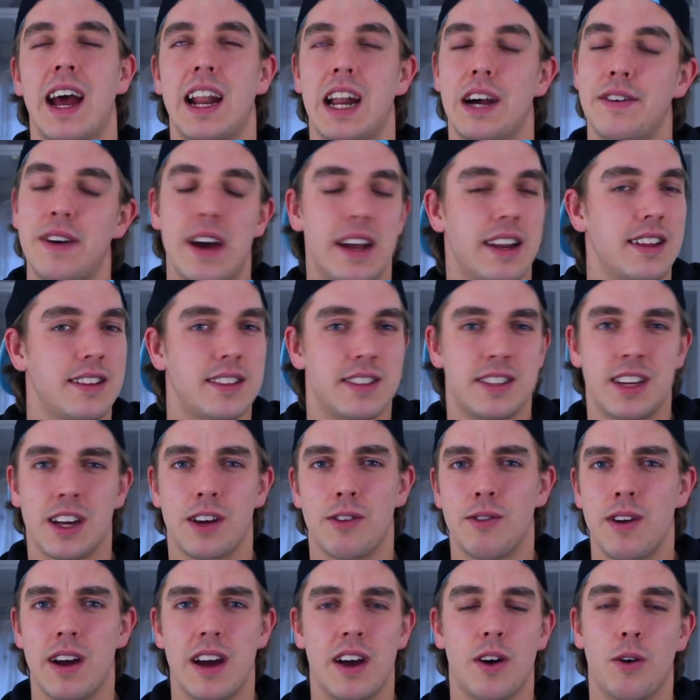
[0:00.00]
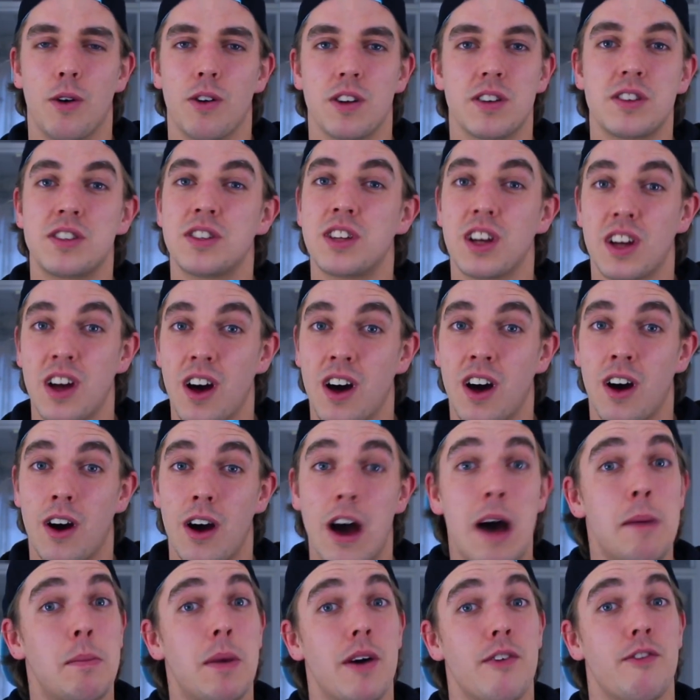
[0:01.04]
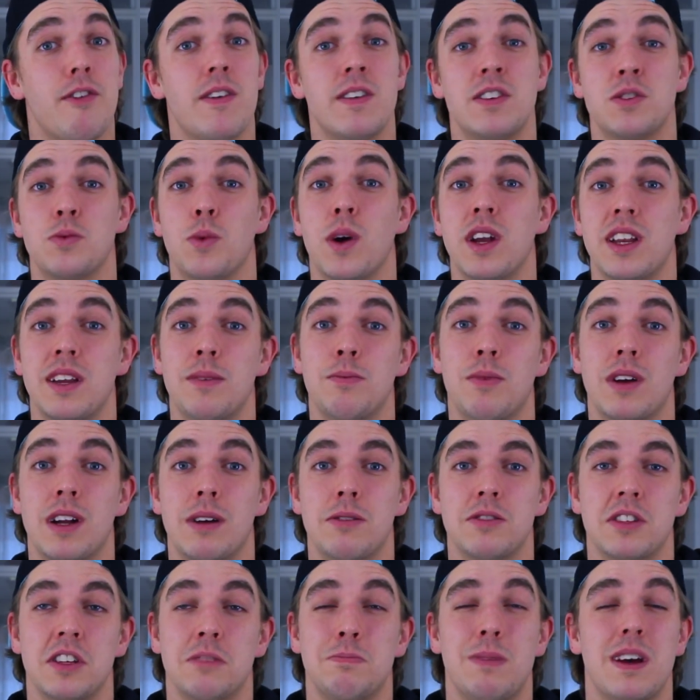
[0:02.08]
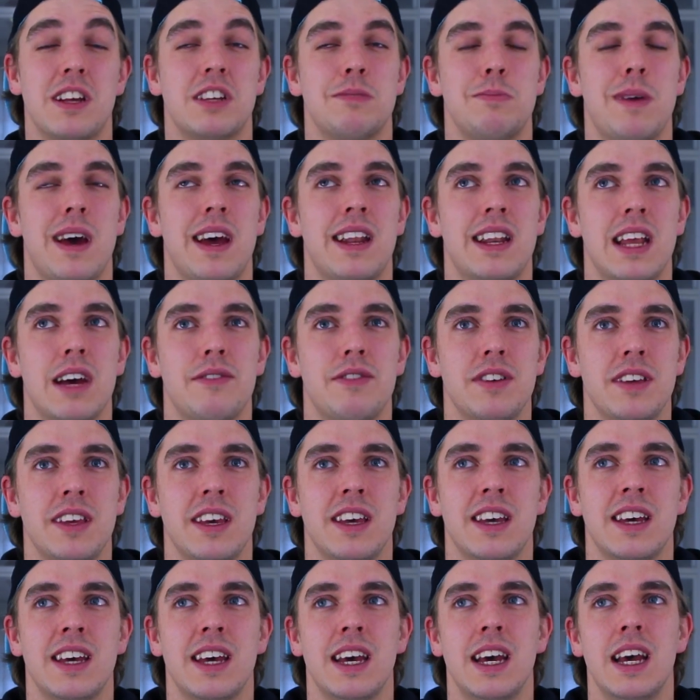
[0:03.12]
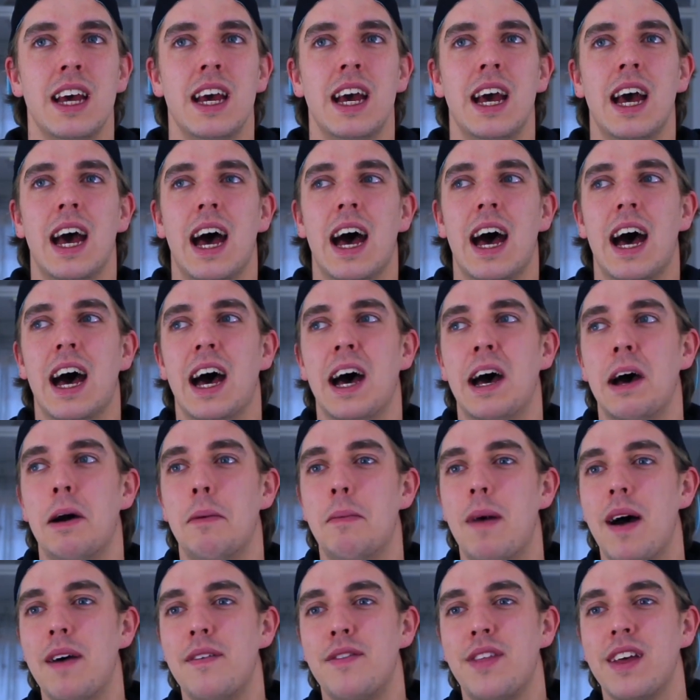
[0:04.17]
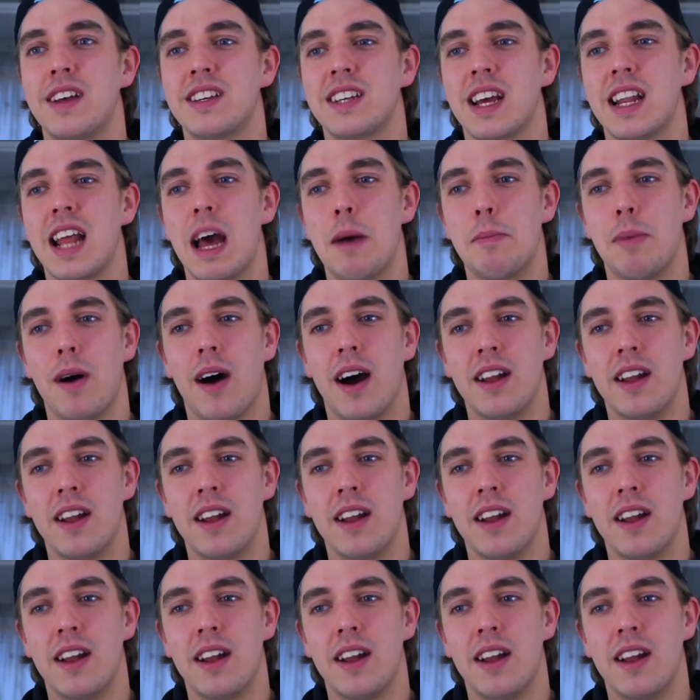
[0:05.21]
and I've had a cigarette or a cigar at my friend's wedding when I was his best man the other year, and things like that.